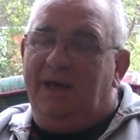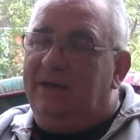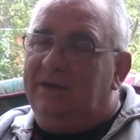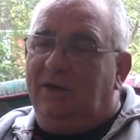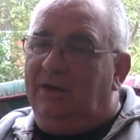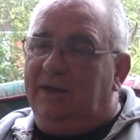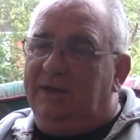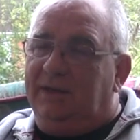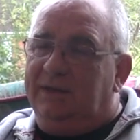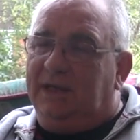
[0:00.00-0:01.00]
And
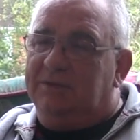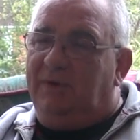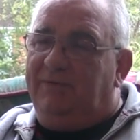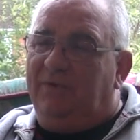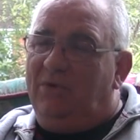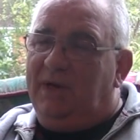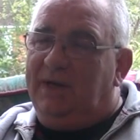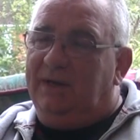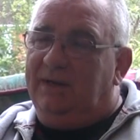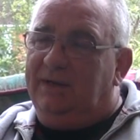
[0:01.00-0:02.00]
it does me fine.